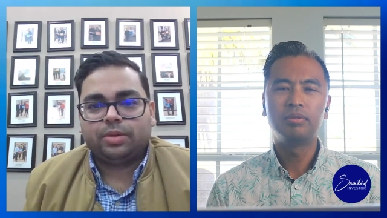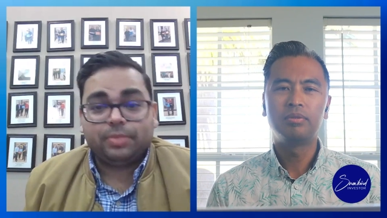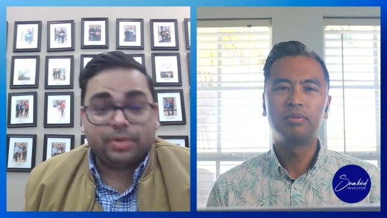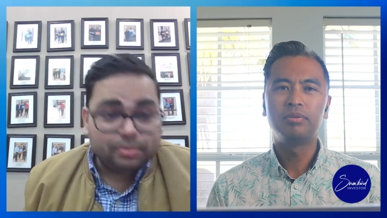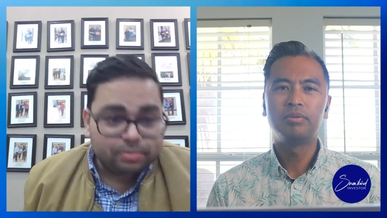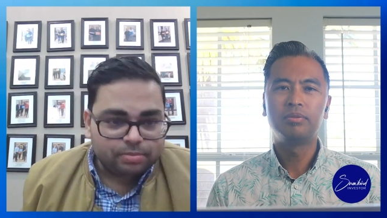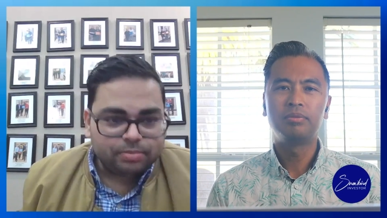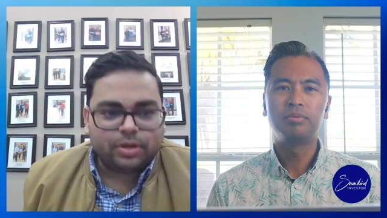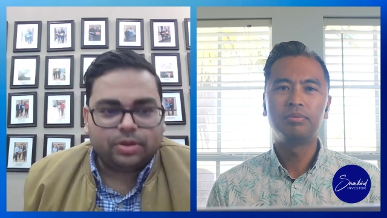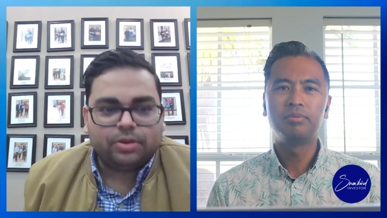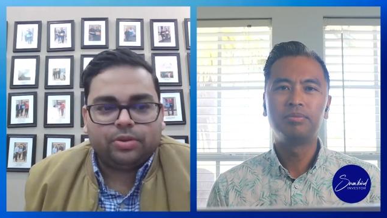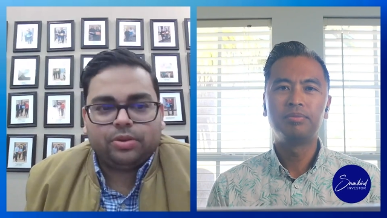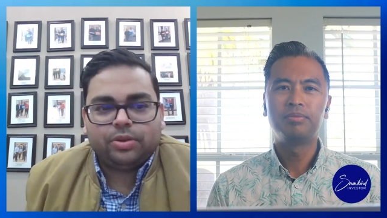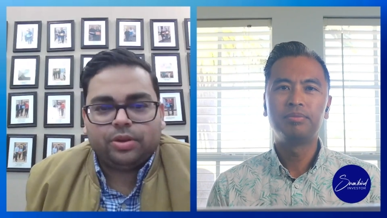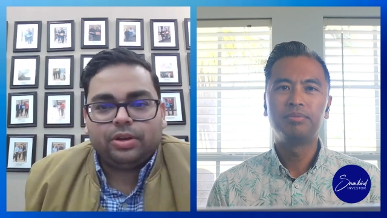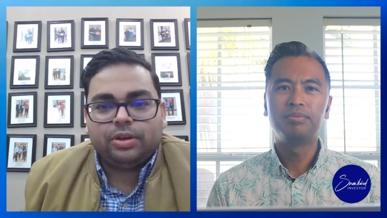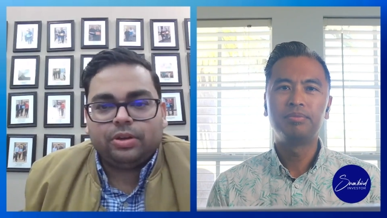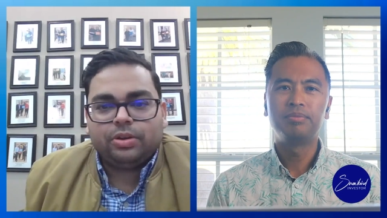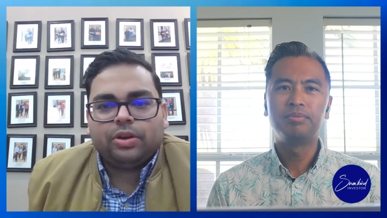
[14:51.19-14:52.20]
Speaker 1: I mean, you know,
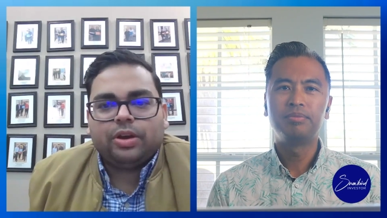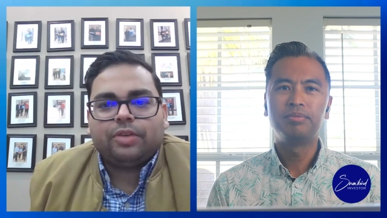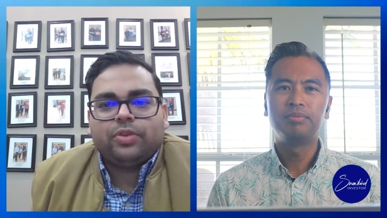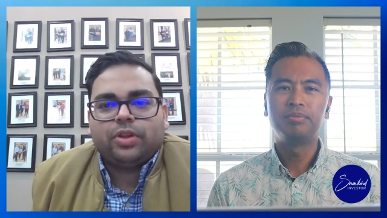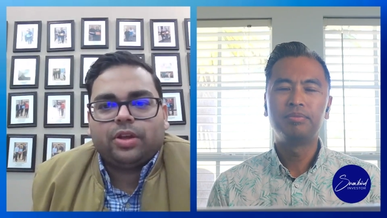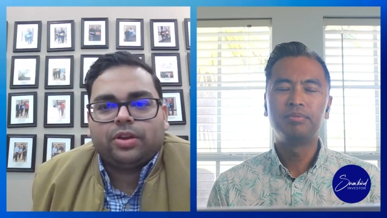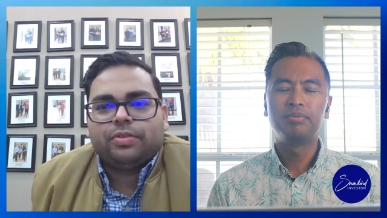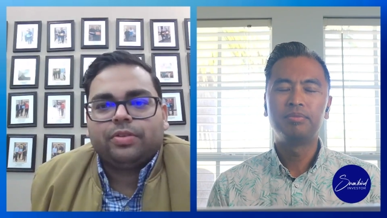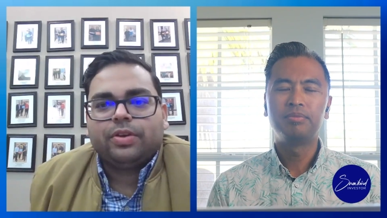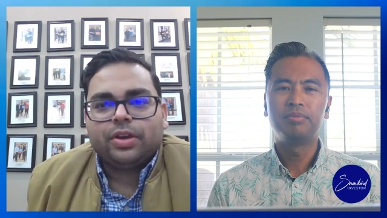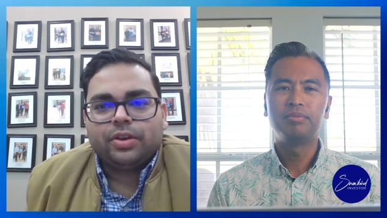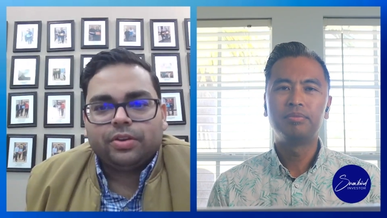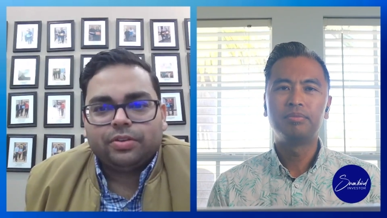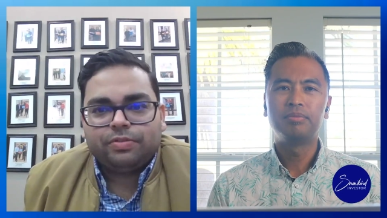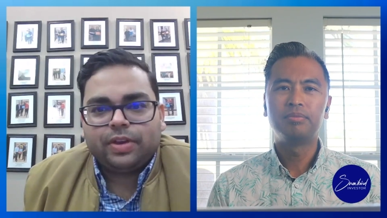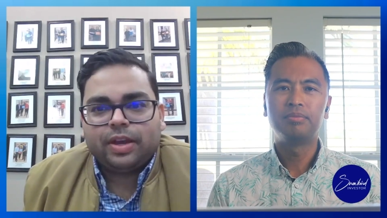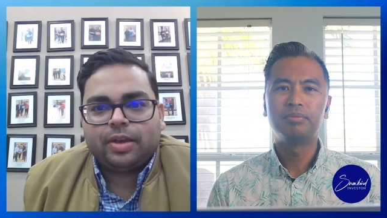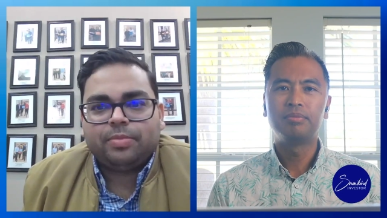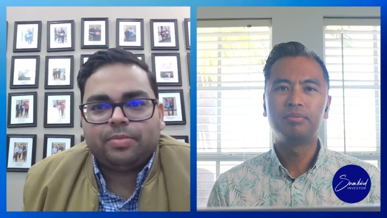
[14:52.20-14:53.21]
you you have a lot of
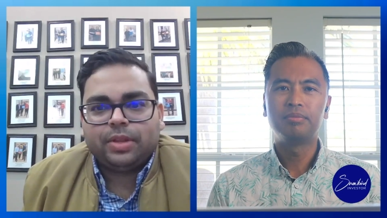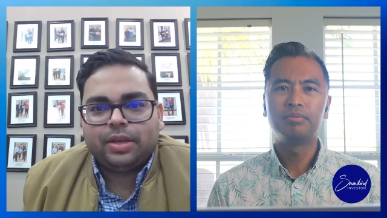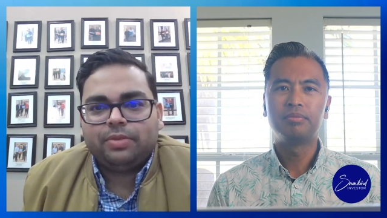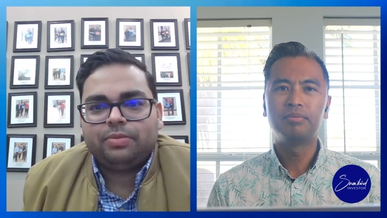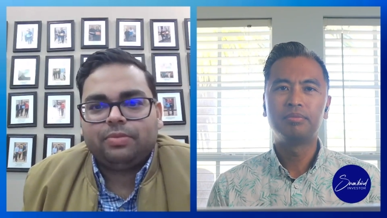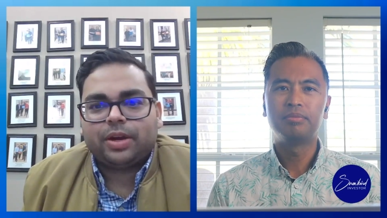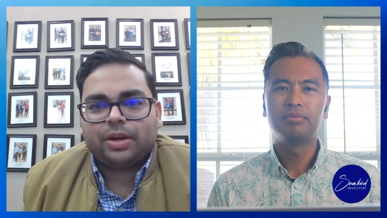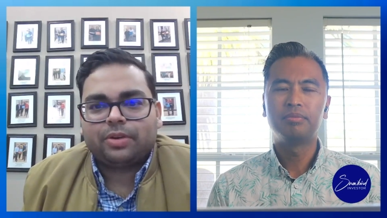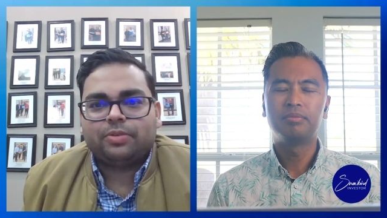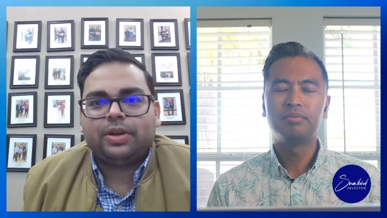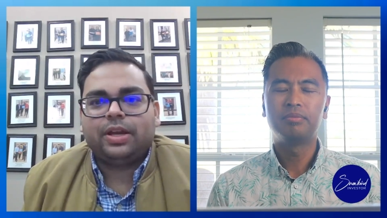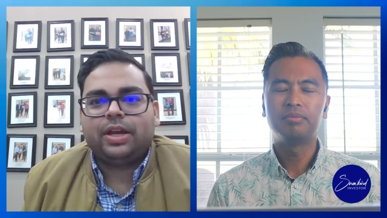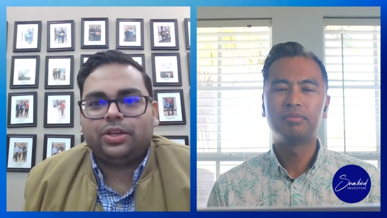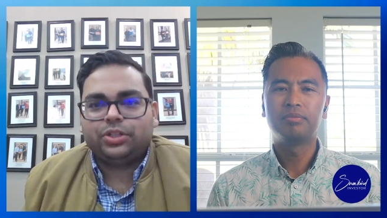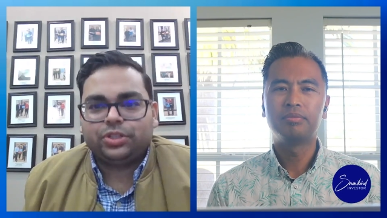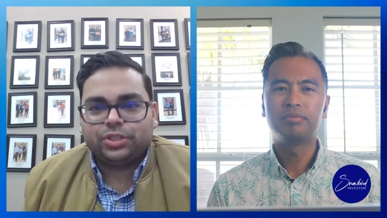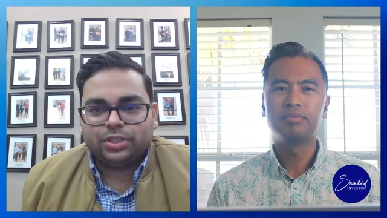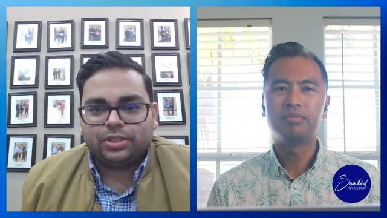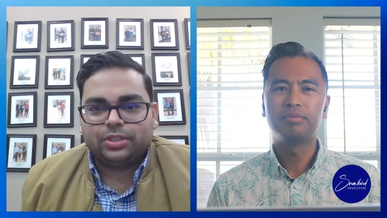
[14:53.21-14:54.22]
family
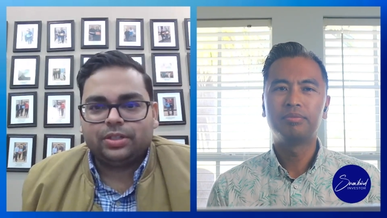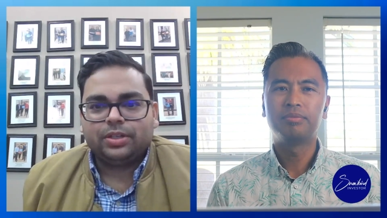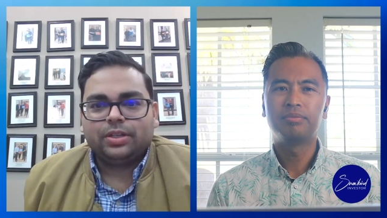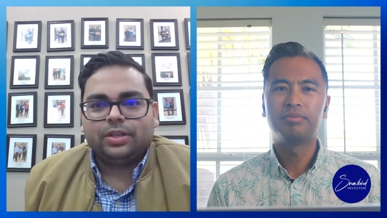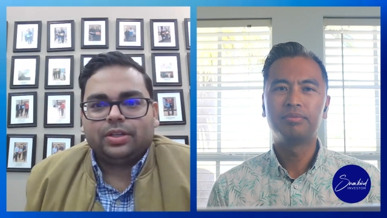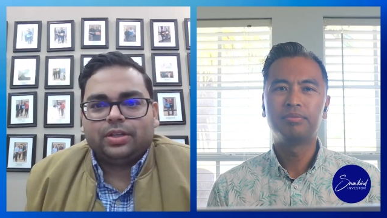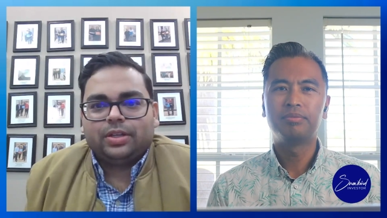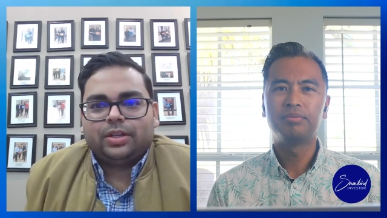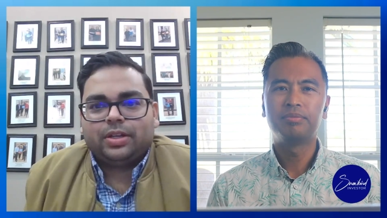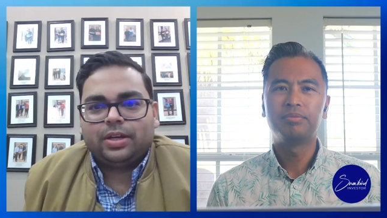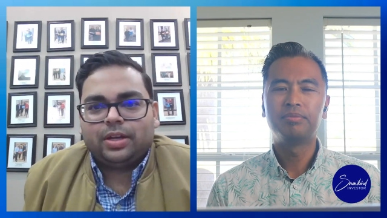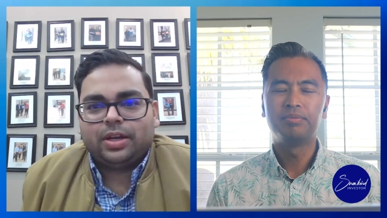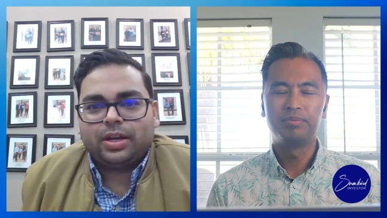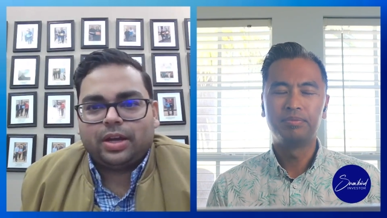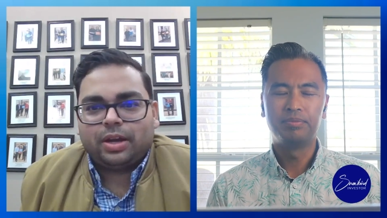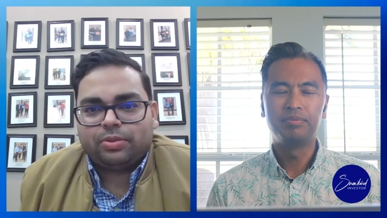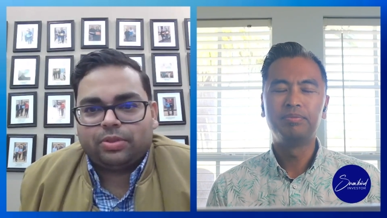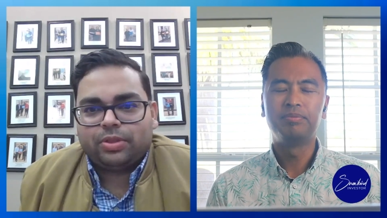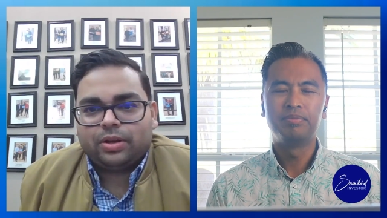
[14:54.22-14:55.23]
recreation
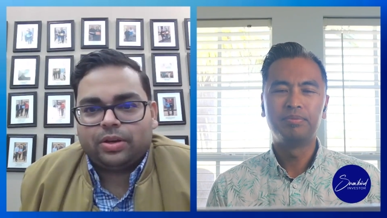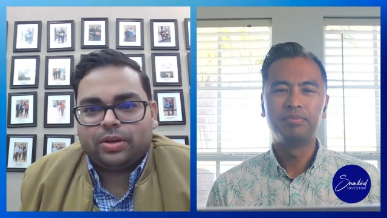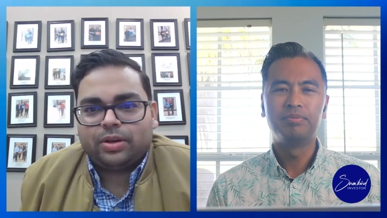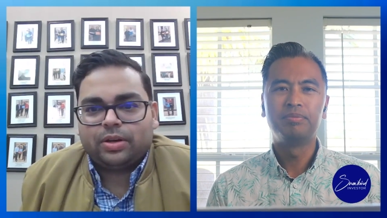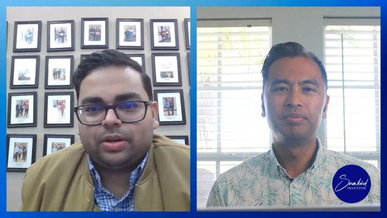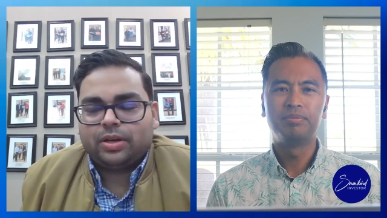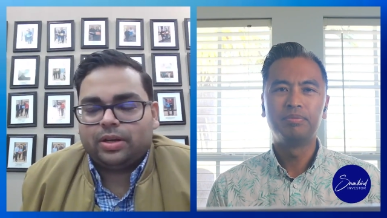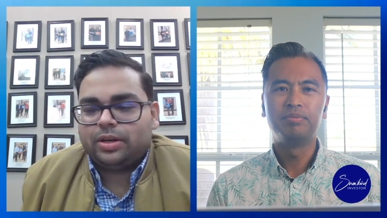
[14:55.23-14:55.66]
uh, out there.